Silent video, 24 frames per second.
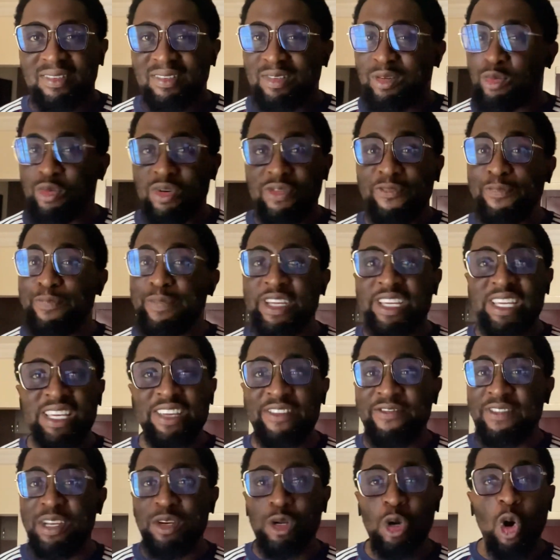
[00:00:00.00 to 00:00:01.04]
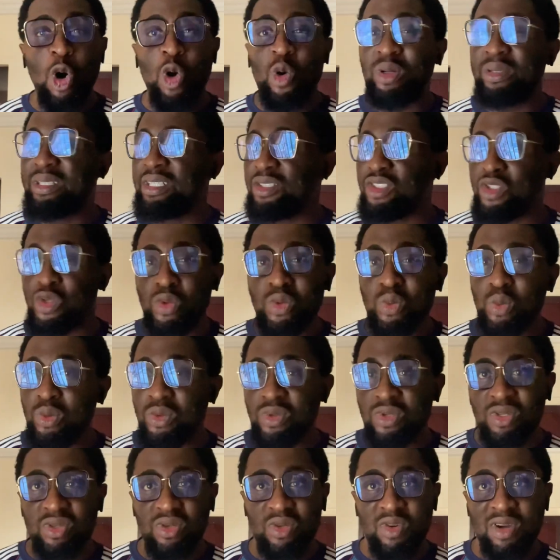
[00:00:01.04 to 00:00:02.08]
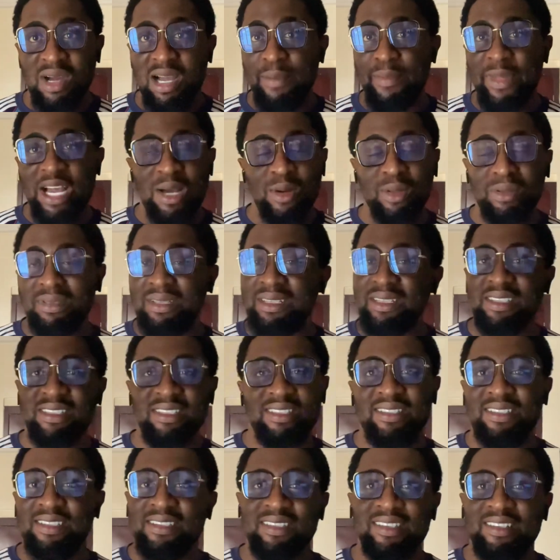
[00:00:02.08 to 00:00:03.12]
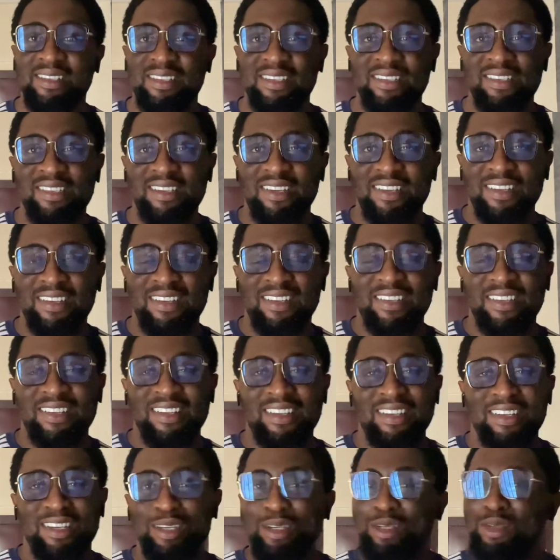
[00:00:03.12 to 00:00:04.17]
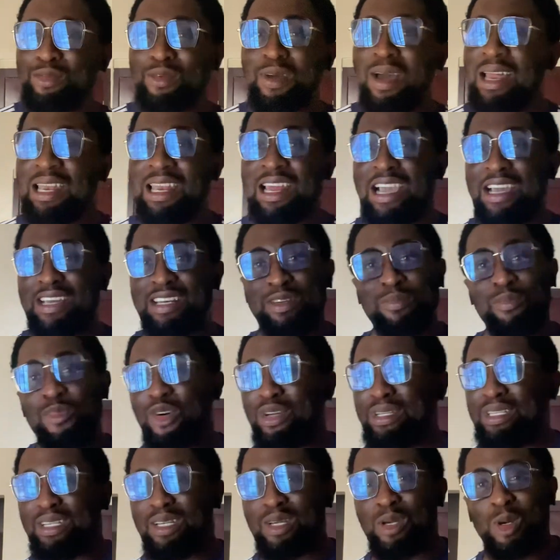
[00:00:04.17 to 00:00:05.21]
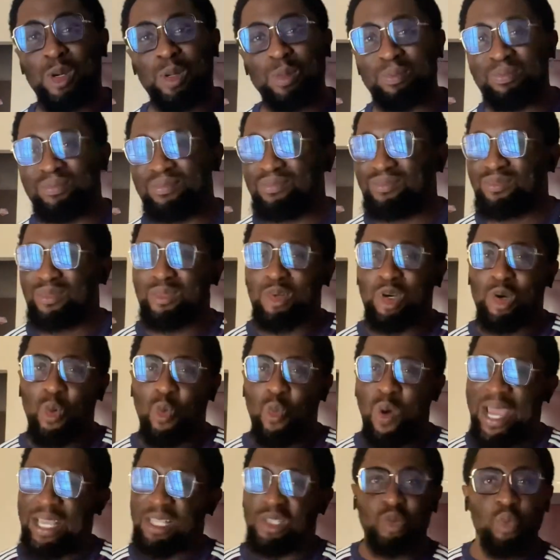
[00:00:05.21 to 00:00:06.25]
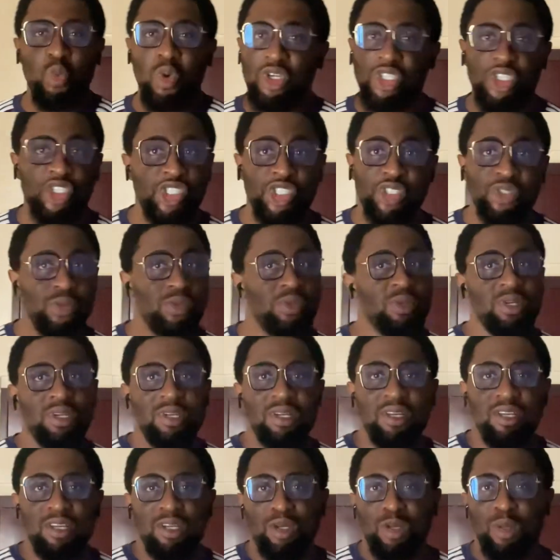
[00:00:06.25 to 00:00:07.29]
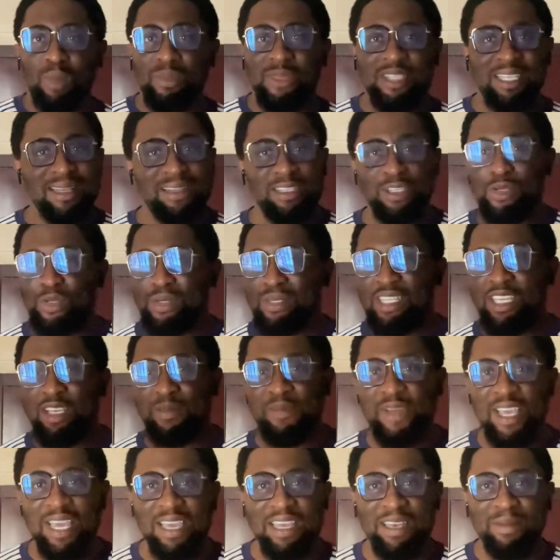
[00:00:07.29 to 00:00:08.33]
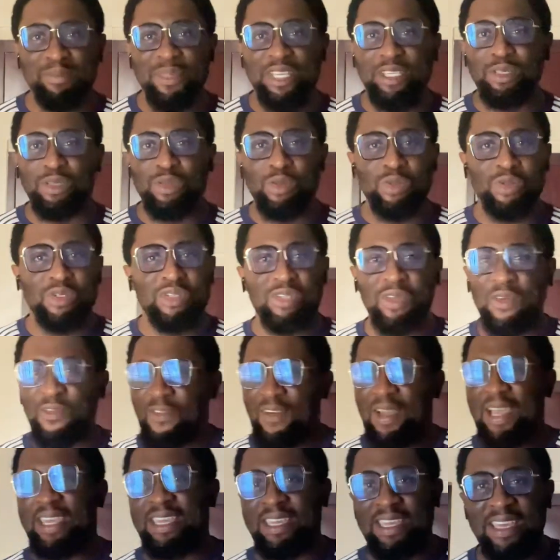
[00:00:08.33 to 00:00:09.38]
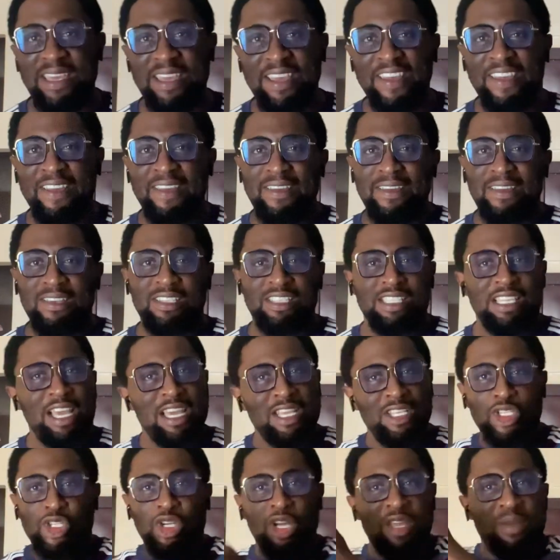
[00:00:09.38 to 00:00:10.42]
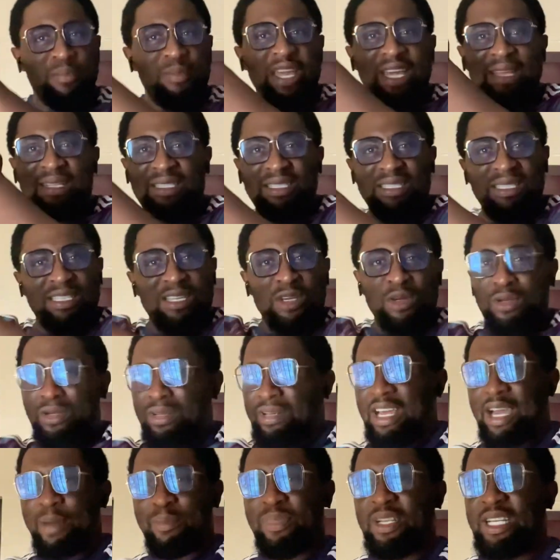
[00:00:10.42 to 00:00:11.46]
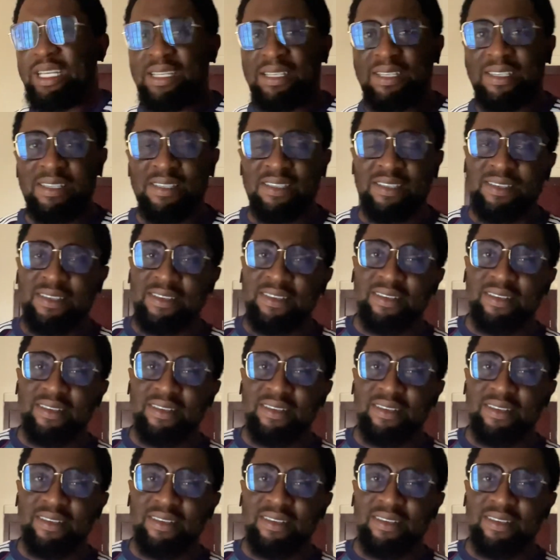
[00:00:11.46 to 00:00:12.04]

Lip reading: We've been given all the tools to go about it. Not allow anybody come whitewash you, come tell you, say, man, make you suffer here, say enjoyment the another place.